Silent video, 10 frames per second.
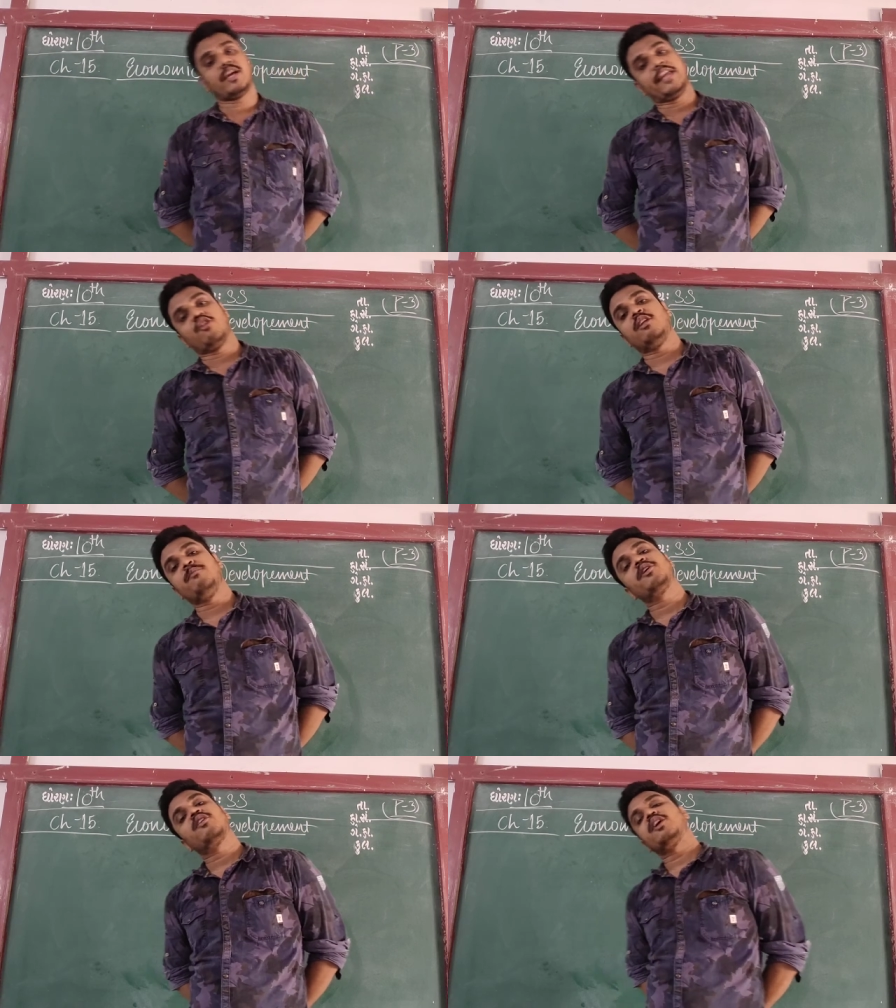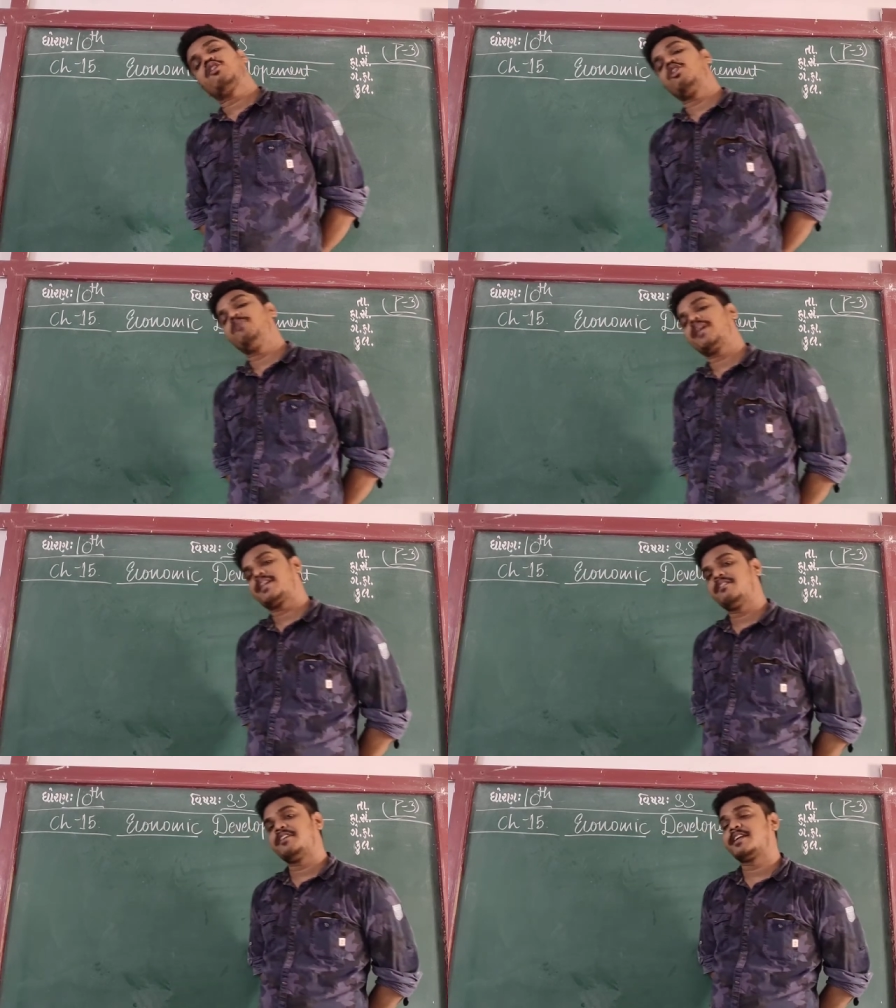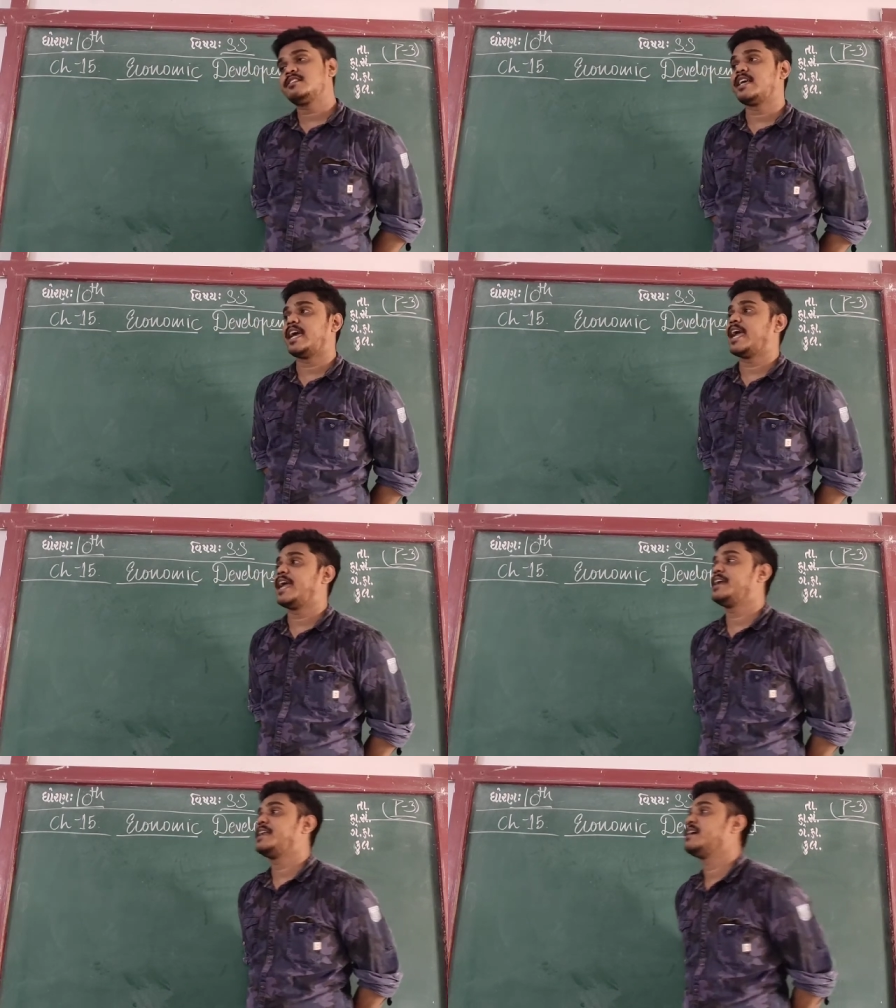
non-economic activities, and